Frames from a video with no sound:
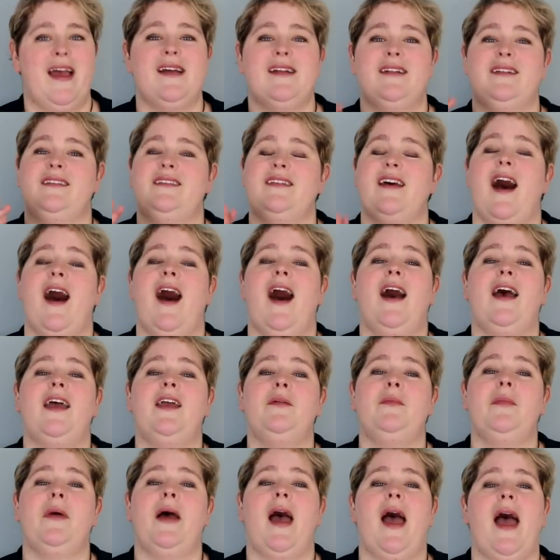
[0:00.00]

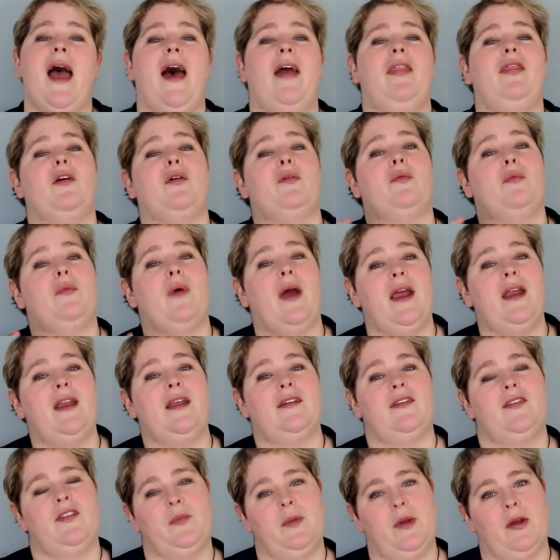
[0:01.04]
time, and the right
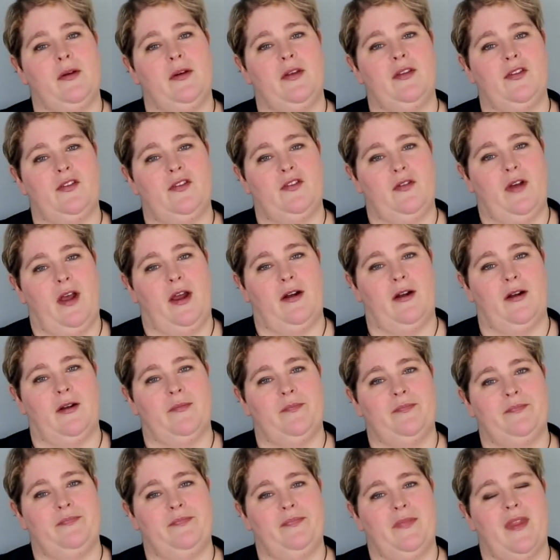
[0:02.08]
experienced trainer.
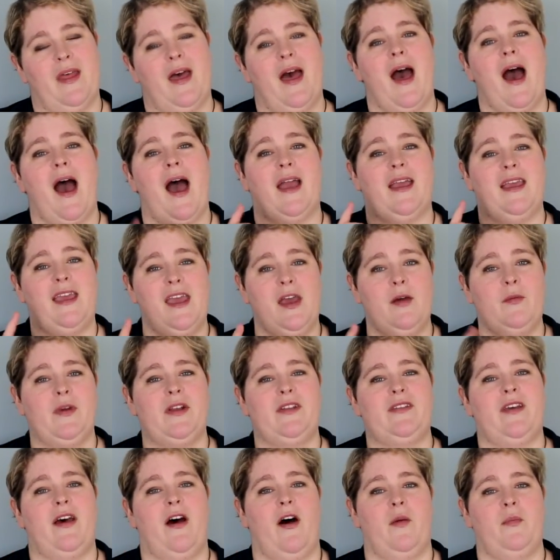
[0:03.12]
I can't
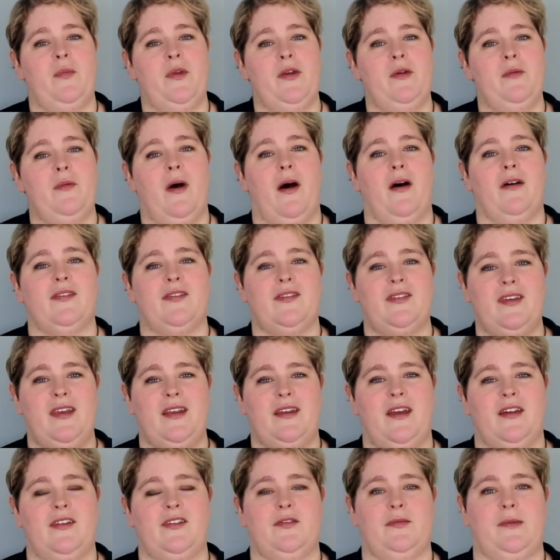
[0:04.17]
wait to help you. I'll see you
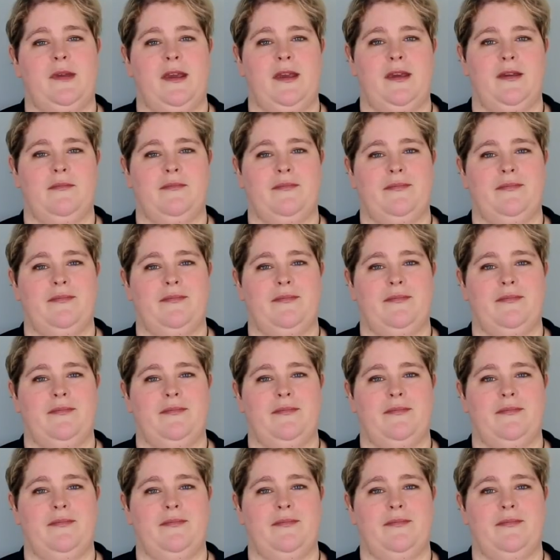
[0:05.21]
next week.